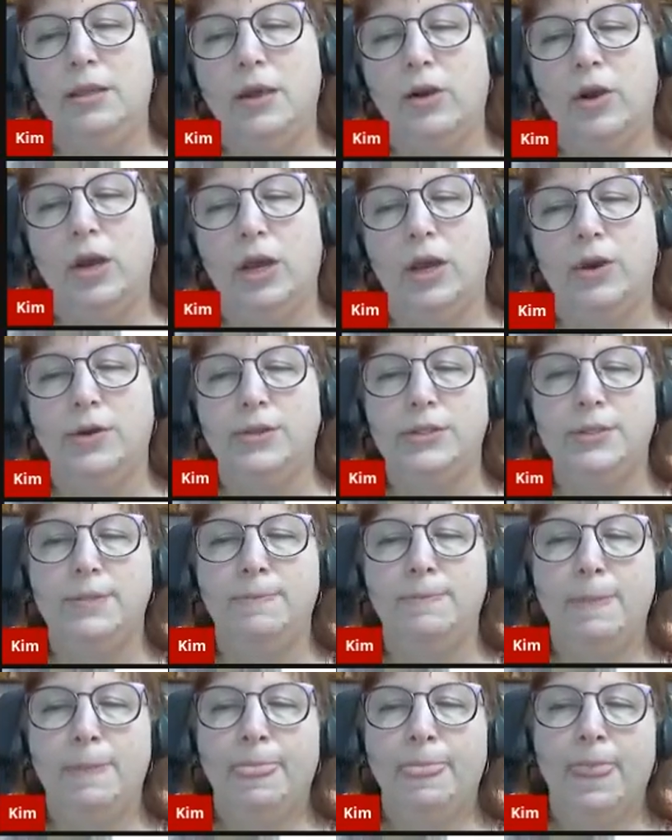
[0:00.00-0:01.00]
There it goes.
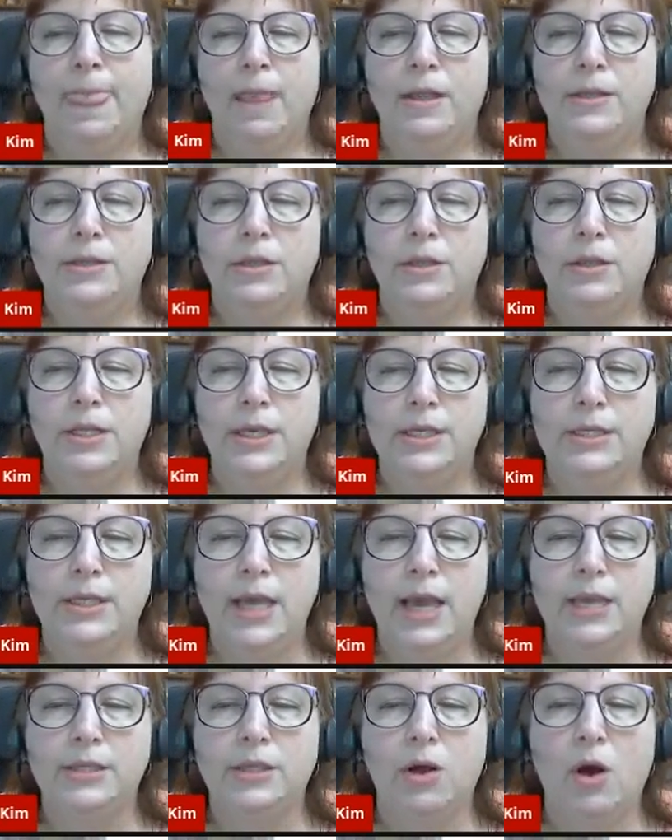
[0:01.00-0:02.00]
So this
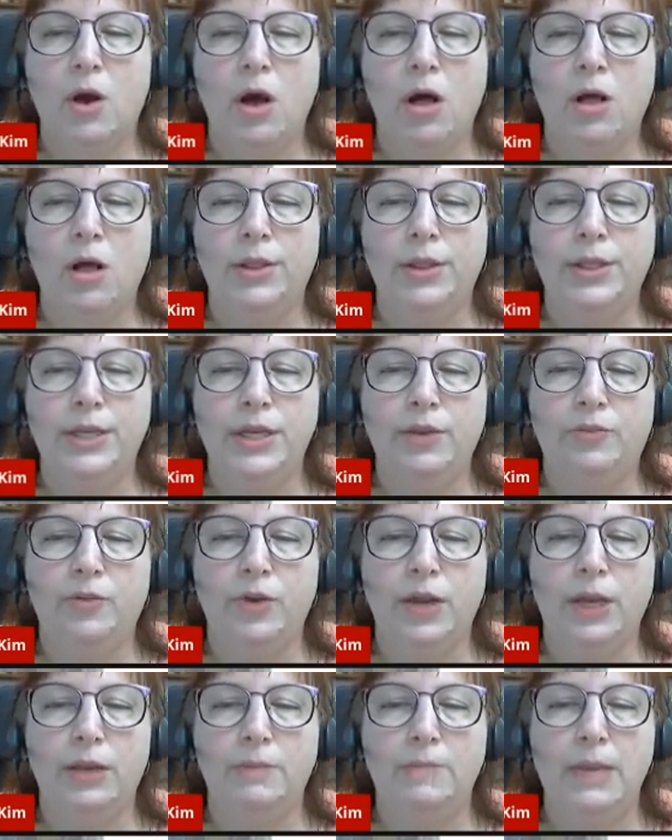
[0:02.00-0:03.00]
has all the
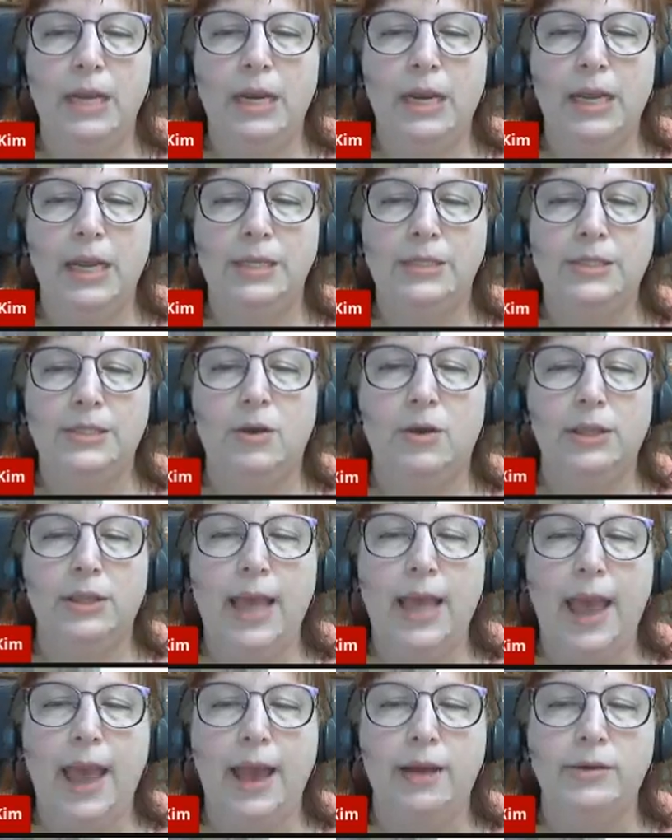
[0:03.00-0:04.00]
different committees. So on the
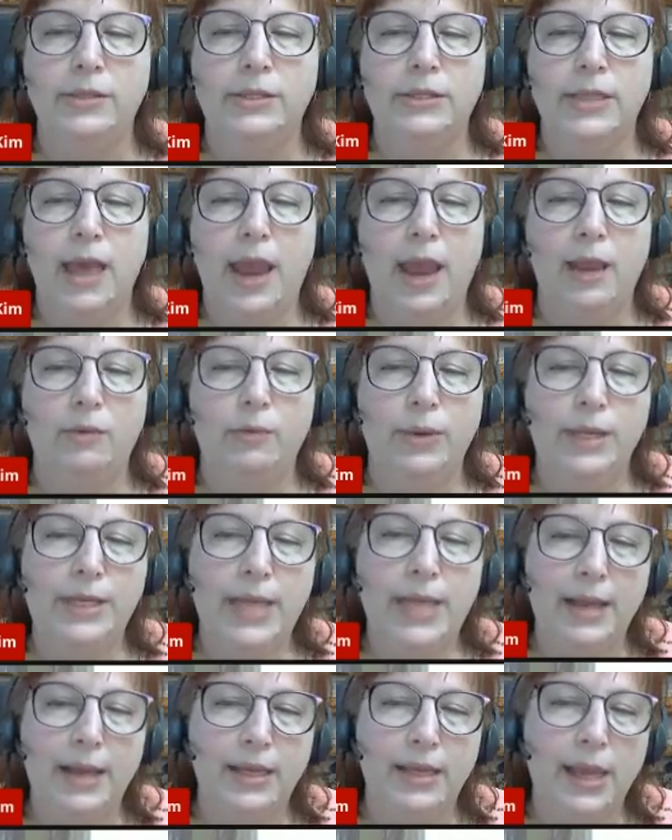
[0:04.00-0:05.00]
House side, we
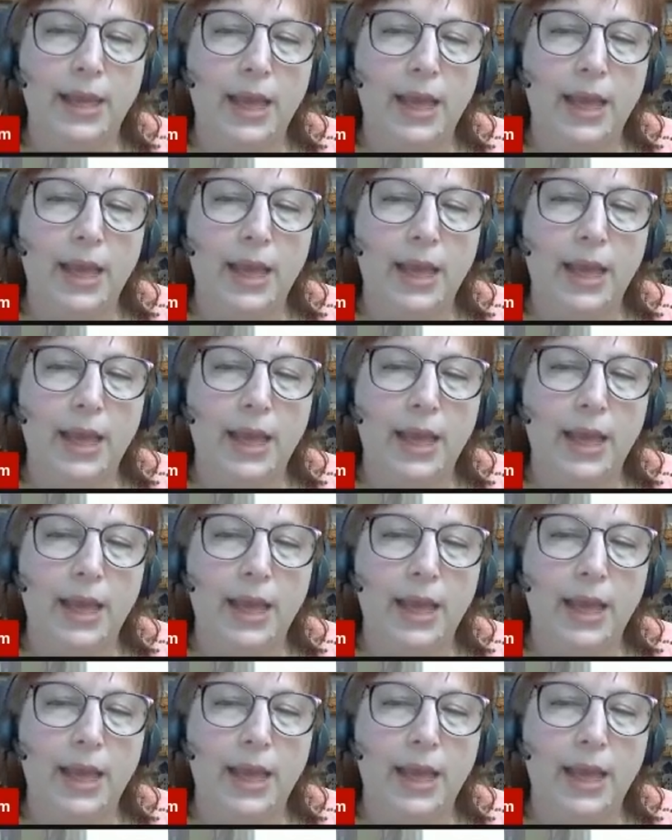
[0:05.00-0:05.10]
tend to